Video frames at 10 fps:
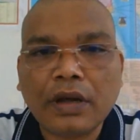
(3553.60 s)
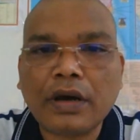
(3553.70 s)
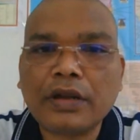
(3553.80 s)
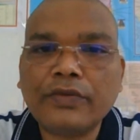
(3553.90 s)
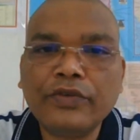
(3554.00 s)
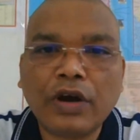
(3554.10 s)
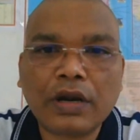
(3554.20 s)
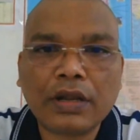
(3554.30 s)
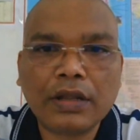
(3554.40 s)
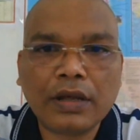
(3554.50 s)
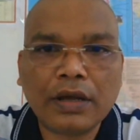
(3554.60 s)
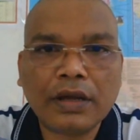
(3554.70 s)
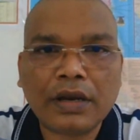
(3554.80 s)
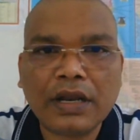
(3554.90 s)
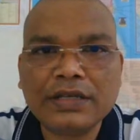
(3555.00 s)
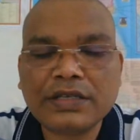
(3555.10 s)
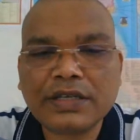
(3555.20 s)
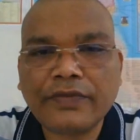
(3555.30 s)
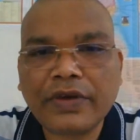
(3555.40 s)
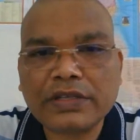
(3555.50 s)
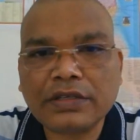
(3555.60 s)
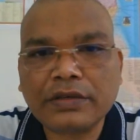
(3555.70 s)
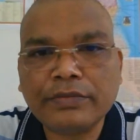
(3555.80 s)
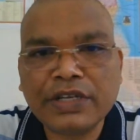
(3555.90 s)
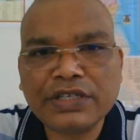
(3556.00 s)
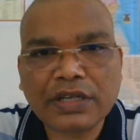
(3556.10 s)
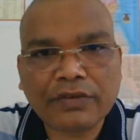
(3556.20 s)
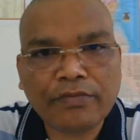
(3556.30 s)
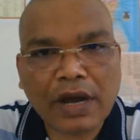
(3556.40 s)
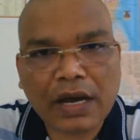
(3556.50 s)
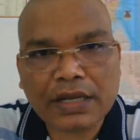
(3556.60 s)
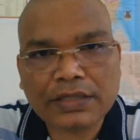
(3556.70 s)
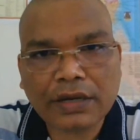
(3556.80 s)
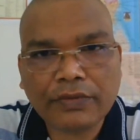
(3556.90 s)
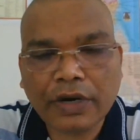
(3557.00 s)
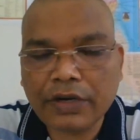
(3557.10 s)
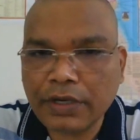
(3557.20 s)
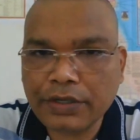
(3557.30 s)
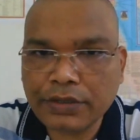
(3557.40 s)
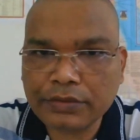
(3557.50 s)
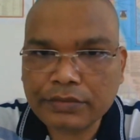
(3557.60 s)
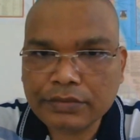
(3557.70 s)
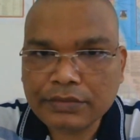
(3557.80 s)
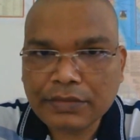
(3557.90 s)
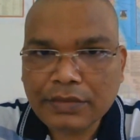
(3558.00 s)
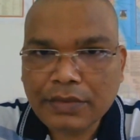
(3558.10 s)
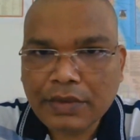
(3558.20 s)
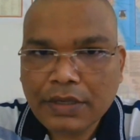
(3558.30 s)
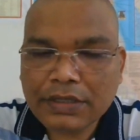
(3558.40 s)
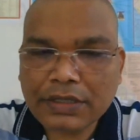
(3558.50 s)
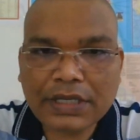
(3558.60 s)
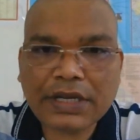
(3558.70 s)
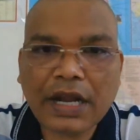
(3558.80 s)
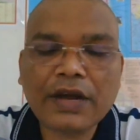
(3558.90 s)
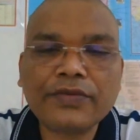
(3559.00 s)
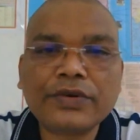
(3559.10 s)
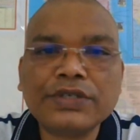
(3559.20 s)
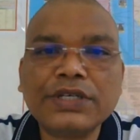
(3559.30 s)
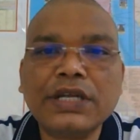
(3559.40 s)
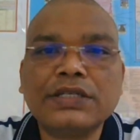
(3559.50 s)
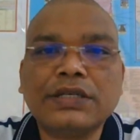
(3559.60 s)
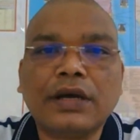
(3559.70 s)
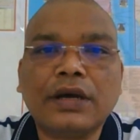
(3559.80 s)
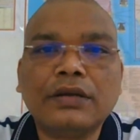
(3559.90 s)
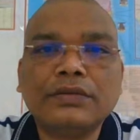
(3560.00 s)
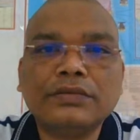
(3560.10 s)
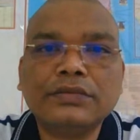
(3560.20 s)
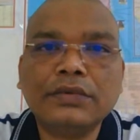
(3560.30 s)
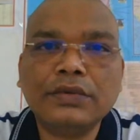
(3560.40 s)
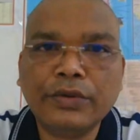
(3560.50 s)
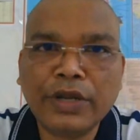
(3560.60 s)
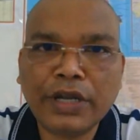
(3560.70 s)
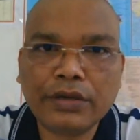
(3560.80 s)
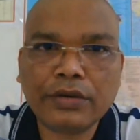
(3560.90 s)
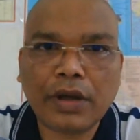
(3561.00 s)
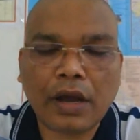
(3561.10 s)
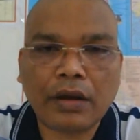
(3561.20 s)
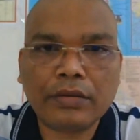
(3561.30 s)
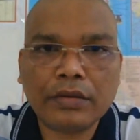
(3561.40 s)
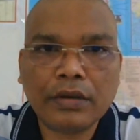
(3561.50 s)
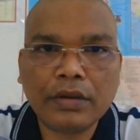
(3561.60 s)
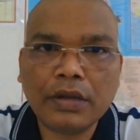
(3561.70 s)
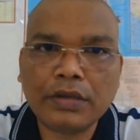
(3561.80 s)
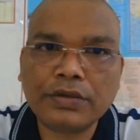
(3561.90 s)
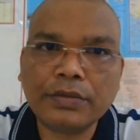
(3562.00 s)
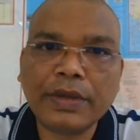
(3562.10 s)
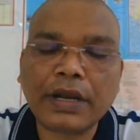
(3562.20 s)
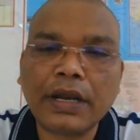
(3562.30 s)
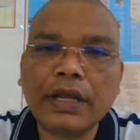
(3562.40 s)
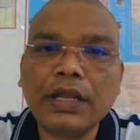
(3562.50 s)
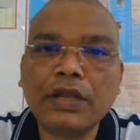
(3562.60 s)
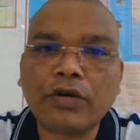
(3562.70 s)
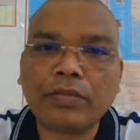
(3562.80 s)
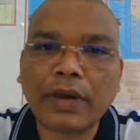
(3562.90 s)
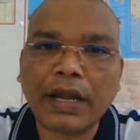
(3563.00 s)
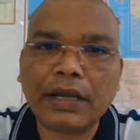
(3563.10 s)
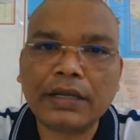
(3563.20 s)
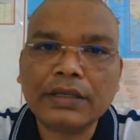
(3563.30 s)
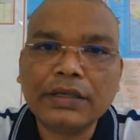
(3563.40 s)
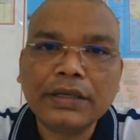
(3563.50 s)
Or if you are the religious affairs minister of Maharashtra, what will you do? So these kind of questions you need to have, it should be ready in your mind.